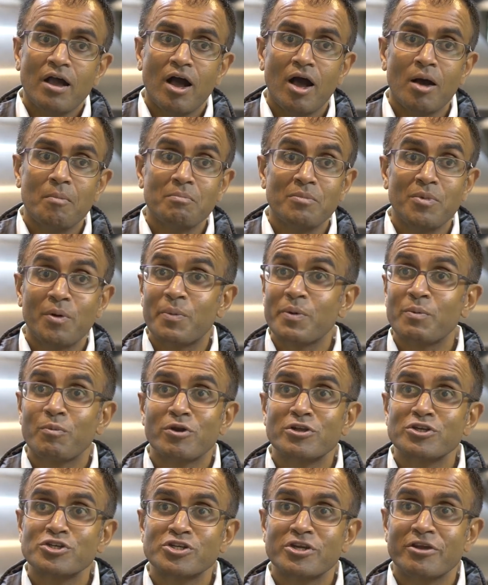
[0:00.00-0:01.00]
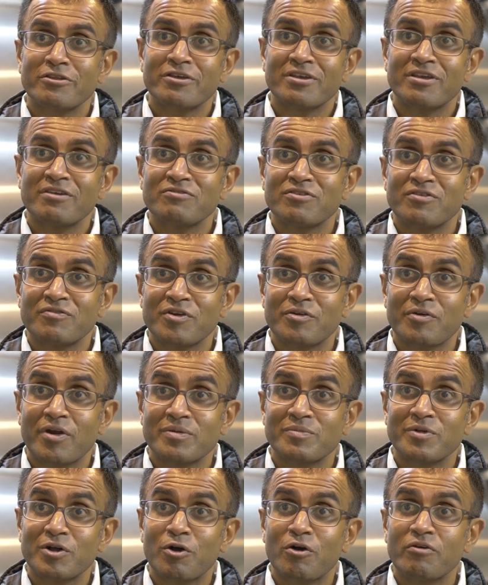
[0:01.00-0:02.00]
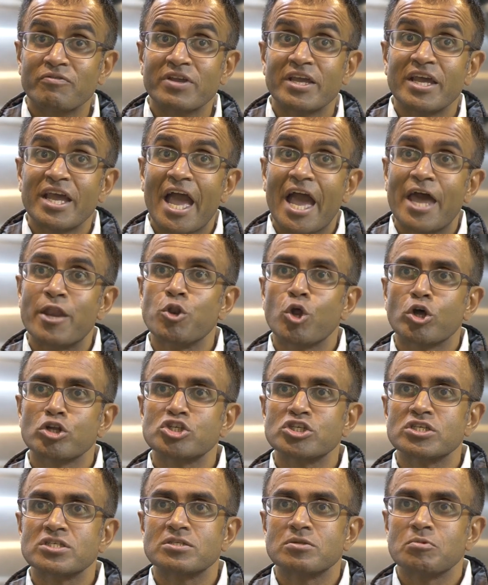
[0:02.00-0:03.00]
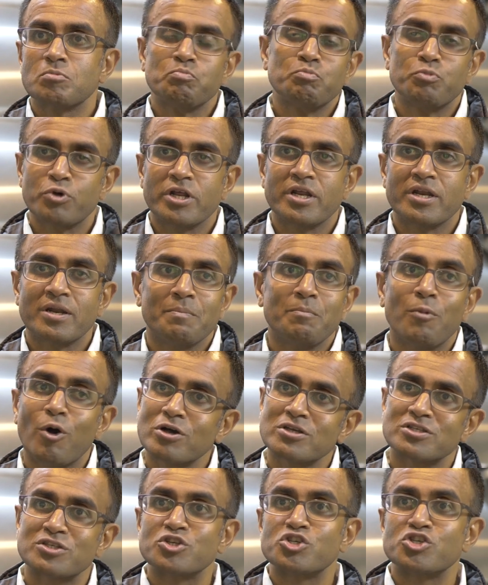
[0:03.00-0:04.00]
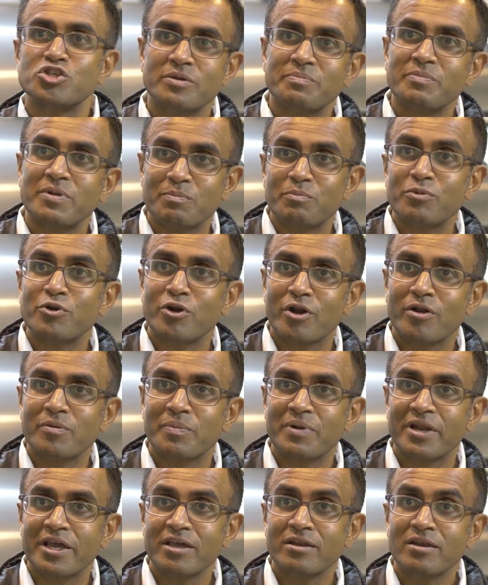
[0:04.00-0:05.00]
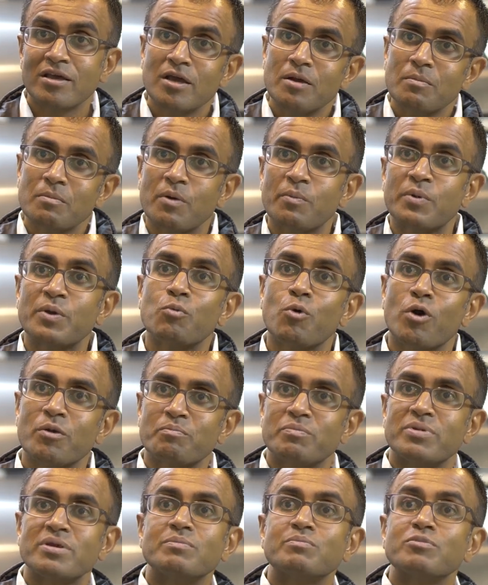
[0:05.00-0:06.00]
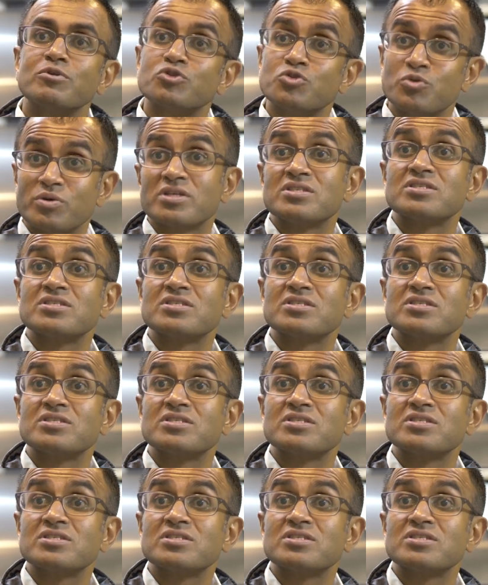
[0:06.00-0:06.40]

Um, but we want to share the gift of incredible coffee and not just put it in a box and ship it and put it on a plane, but we want people to